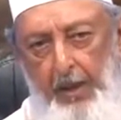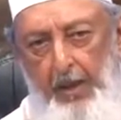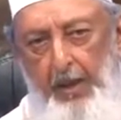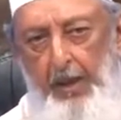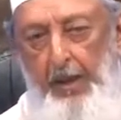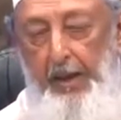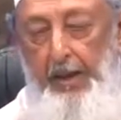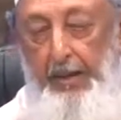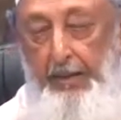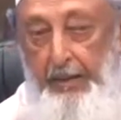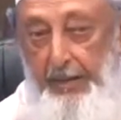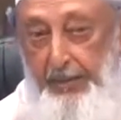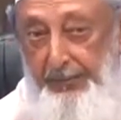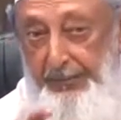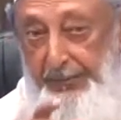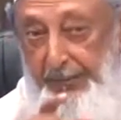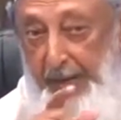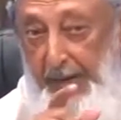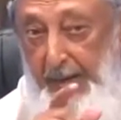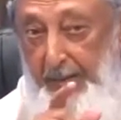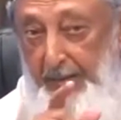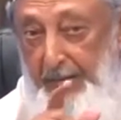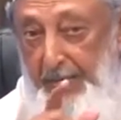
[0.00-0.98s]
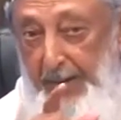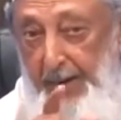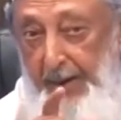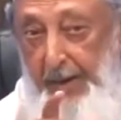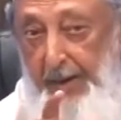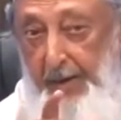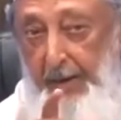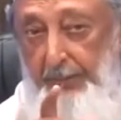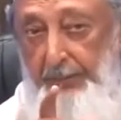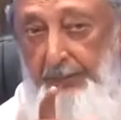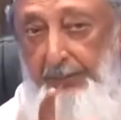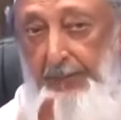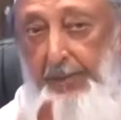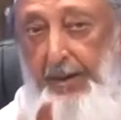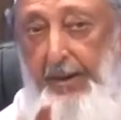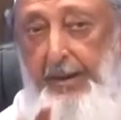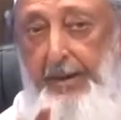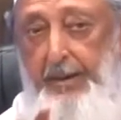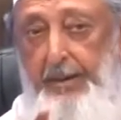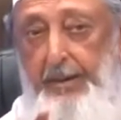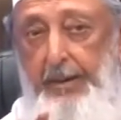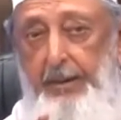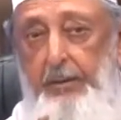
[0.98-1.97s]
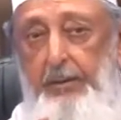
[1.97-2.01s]
In the same year of
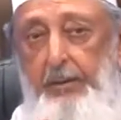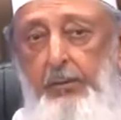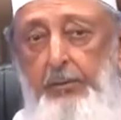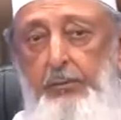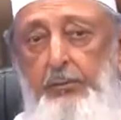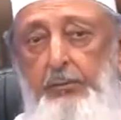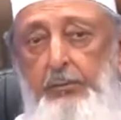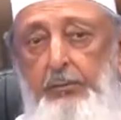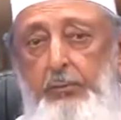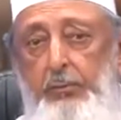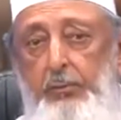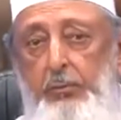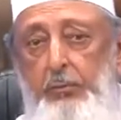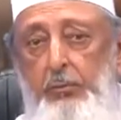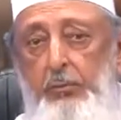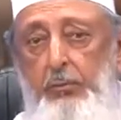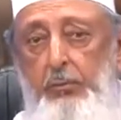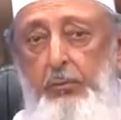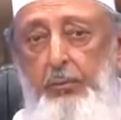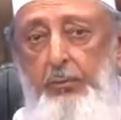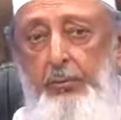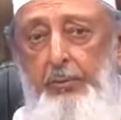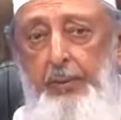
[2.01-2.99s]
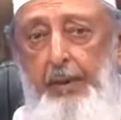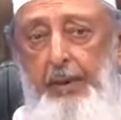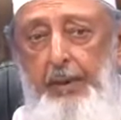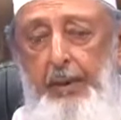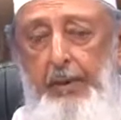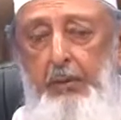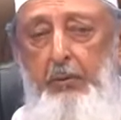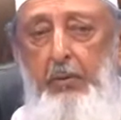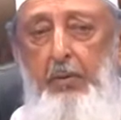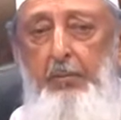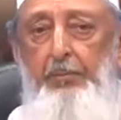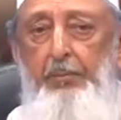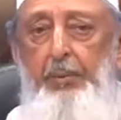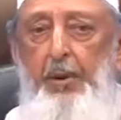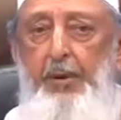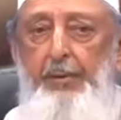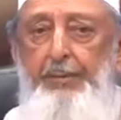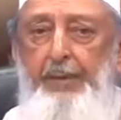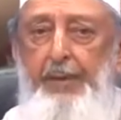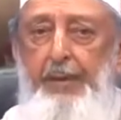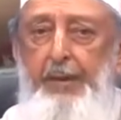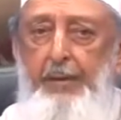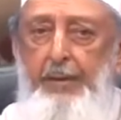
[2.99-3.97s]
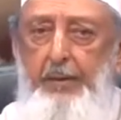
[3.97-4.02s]
1902 that they were
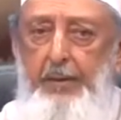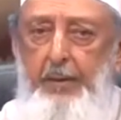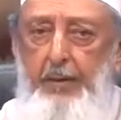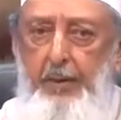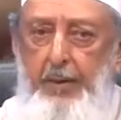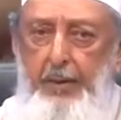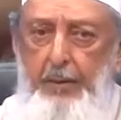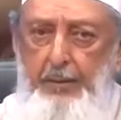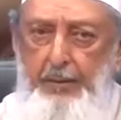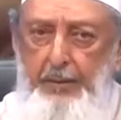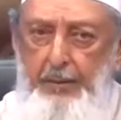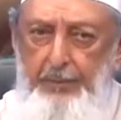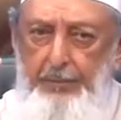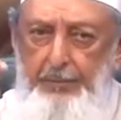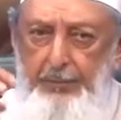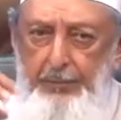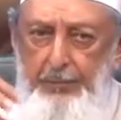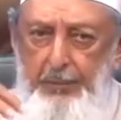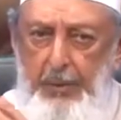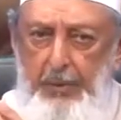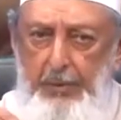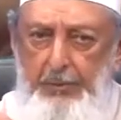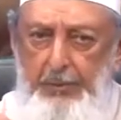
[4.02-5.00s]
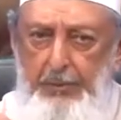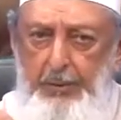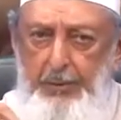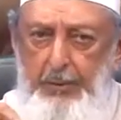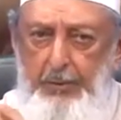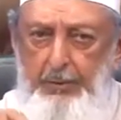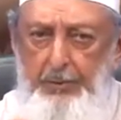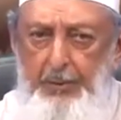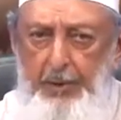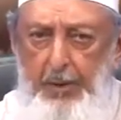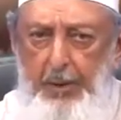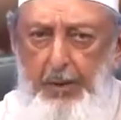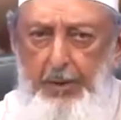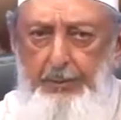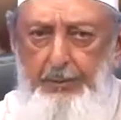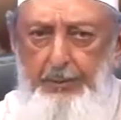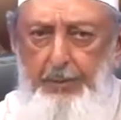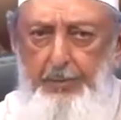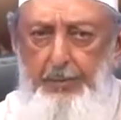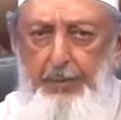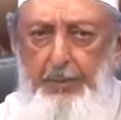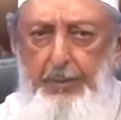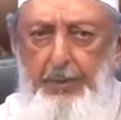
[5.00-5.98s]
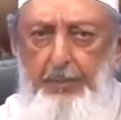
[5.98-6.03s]
plotting the destruction of the
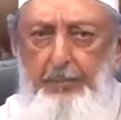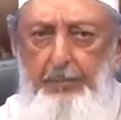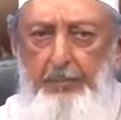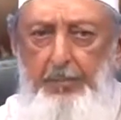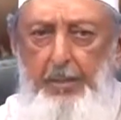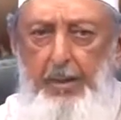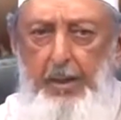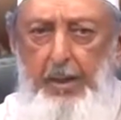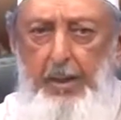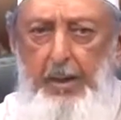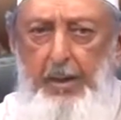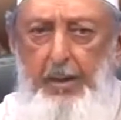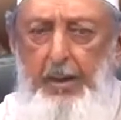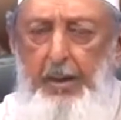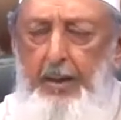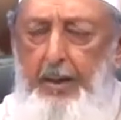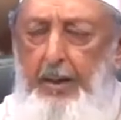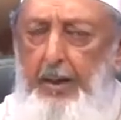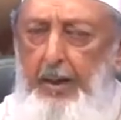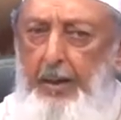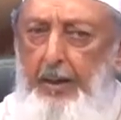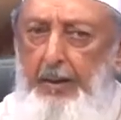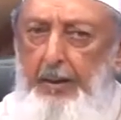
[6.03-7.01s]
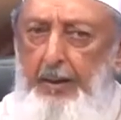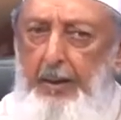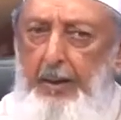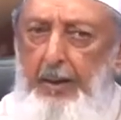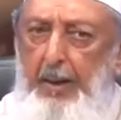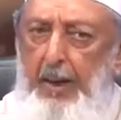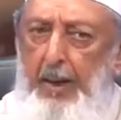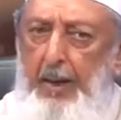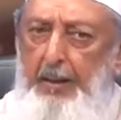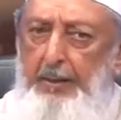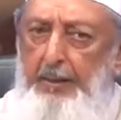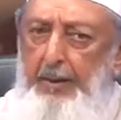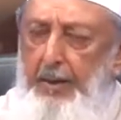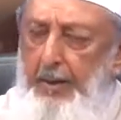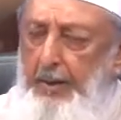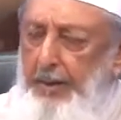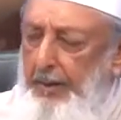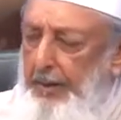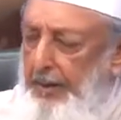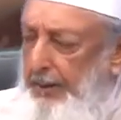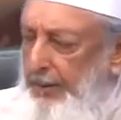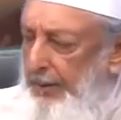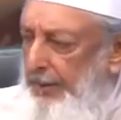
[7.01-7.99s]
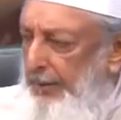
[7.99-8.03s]
Ottoman Empire, they had
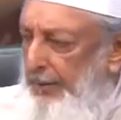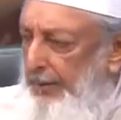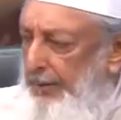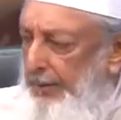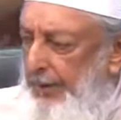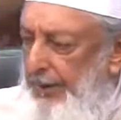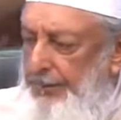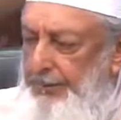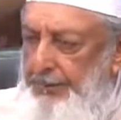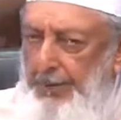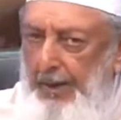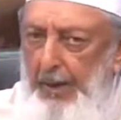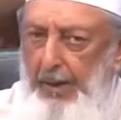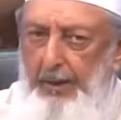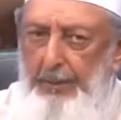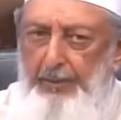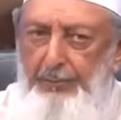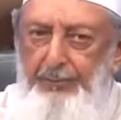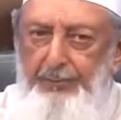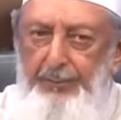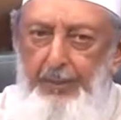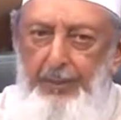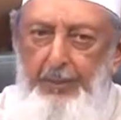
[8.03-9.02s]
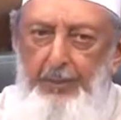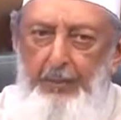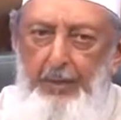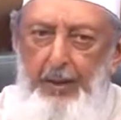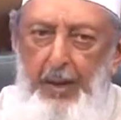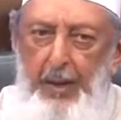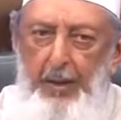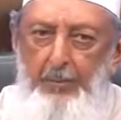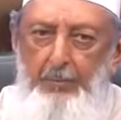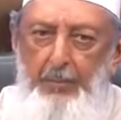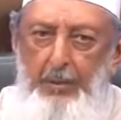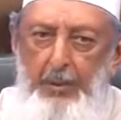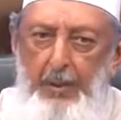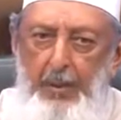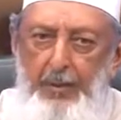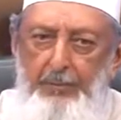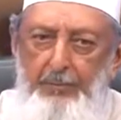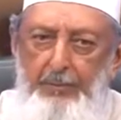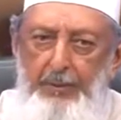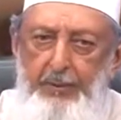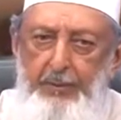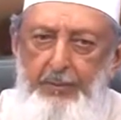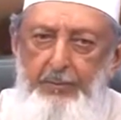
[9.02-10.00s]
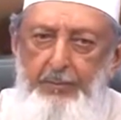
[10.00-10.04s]
Dajjal sent
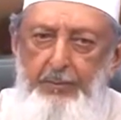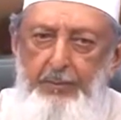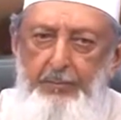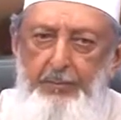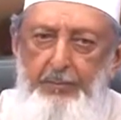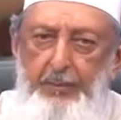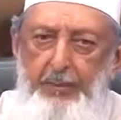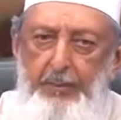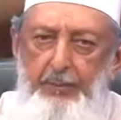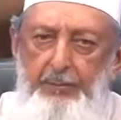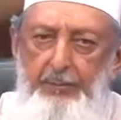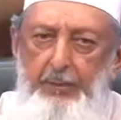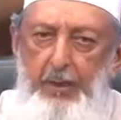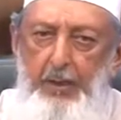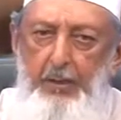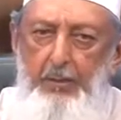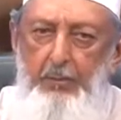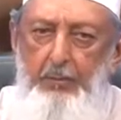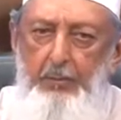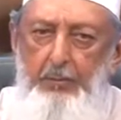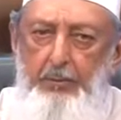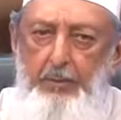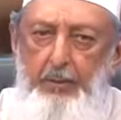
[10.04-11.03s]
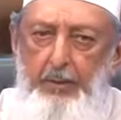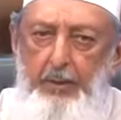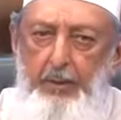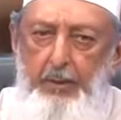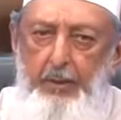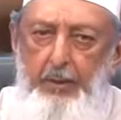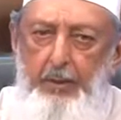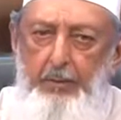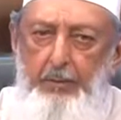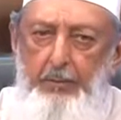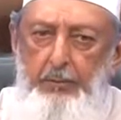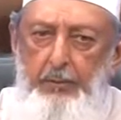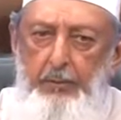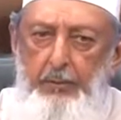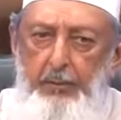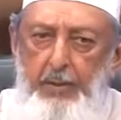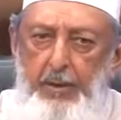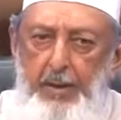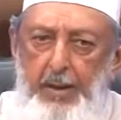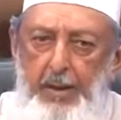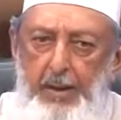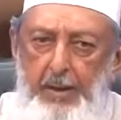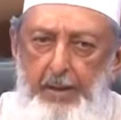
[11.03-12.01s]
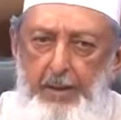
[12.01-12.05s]
Abdulaziz ibn Saud to
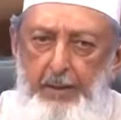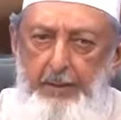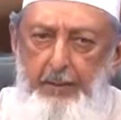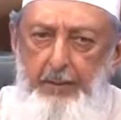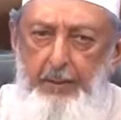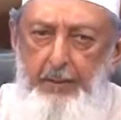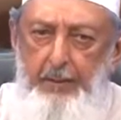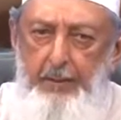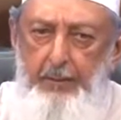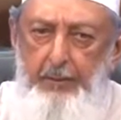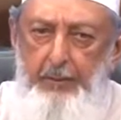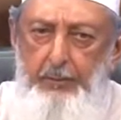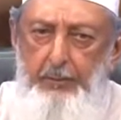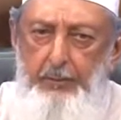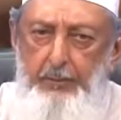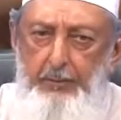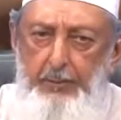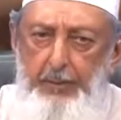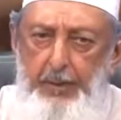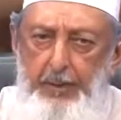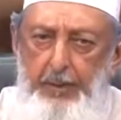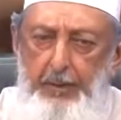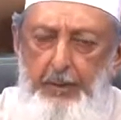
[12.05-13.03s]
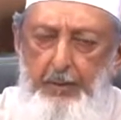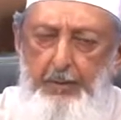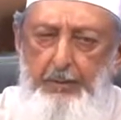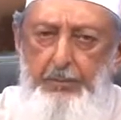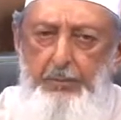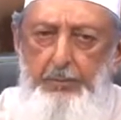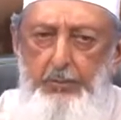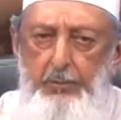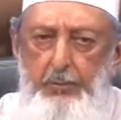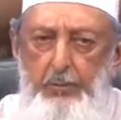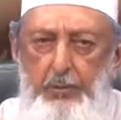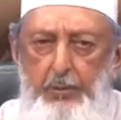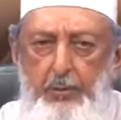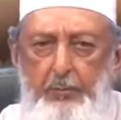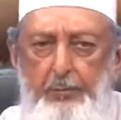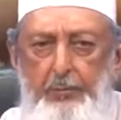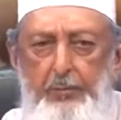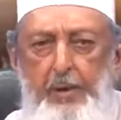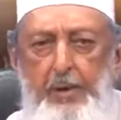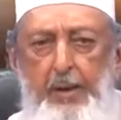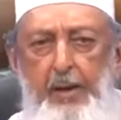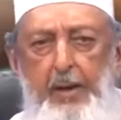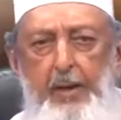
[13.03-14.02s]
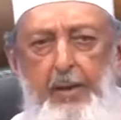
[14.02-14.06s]
Riyadh to take control of
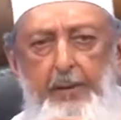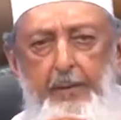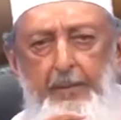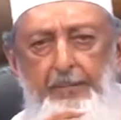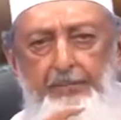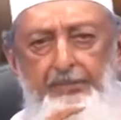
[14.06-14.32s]
Riyadh